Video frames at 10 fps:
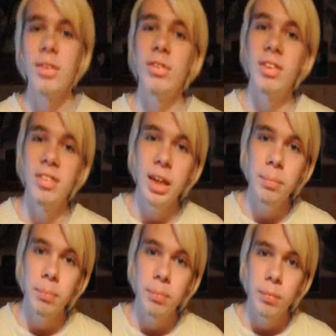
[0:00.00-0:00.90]
So you see,
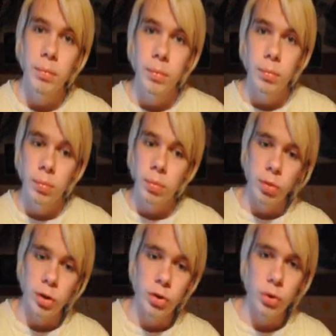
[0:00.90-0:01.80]

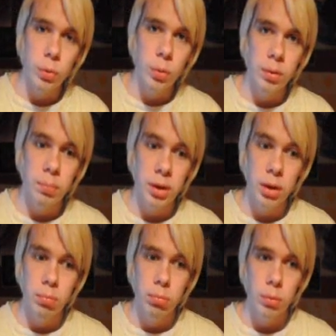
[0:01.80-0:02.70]
the two can
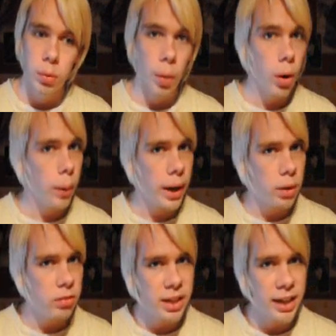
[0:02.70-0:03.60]
be quite
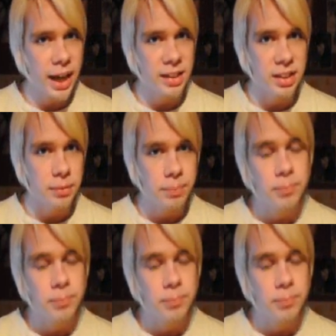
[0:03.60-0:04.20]
closely connected.